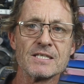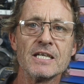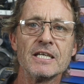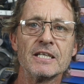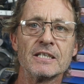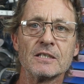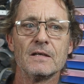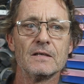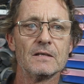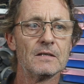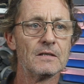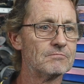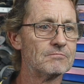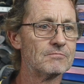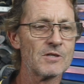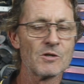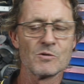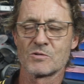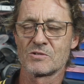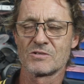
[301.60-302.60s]
it,
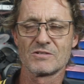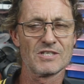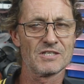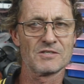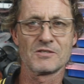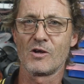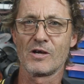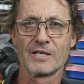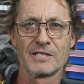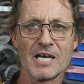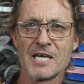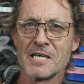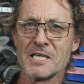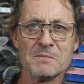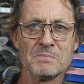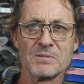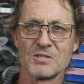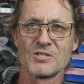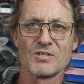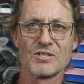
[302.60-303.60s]
there was just like a
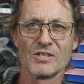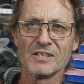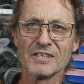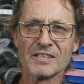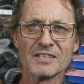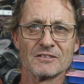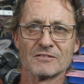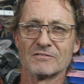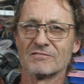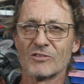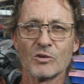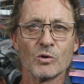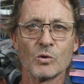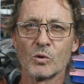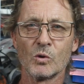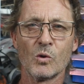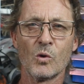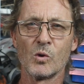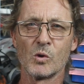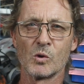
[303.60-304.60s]
heap of silicone
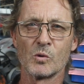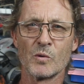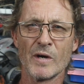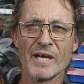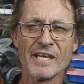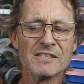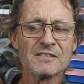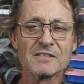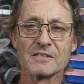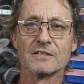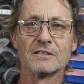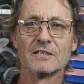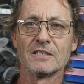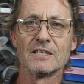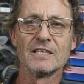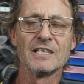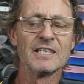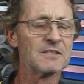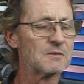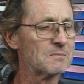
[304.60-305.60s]
all around it.
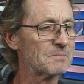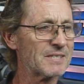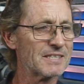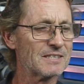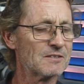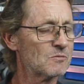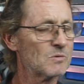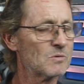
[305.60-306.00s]
And I'm thinking,